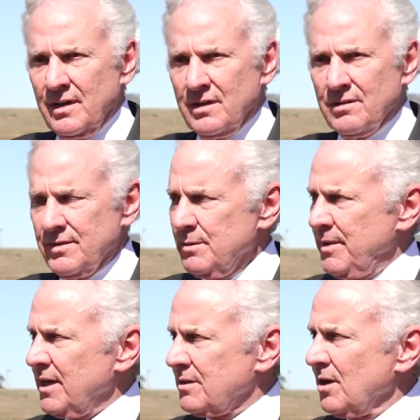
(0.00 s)
uh, they're
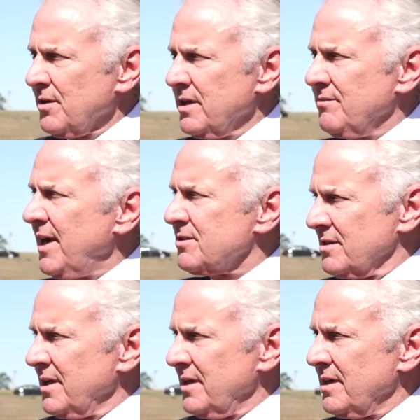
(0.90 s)
about to all get
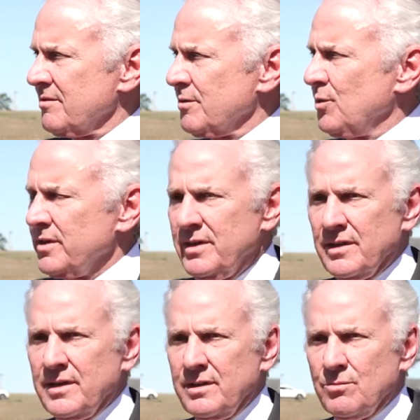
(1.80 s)
vaccinated, everyone in
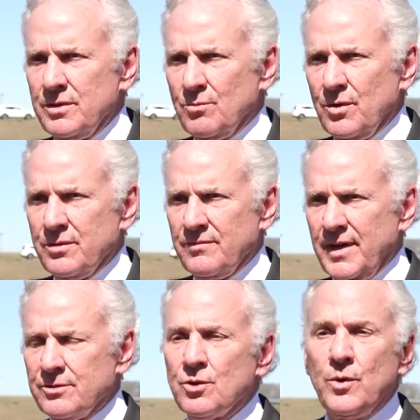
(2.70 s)
there that, that wanted to
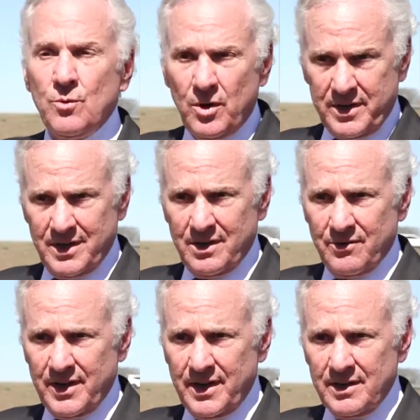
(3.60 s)
vaccinate. So we're working
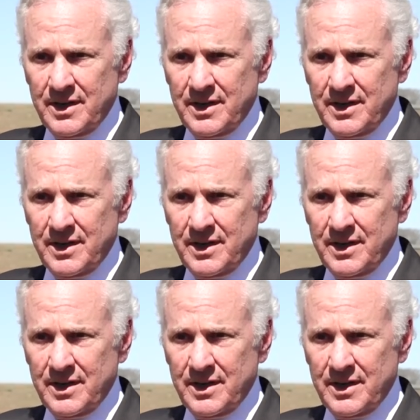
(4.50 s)
on that.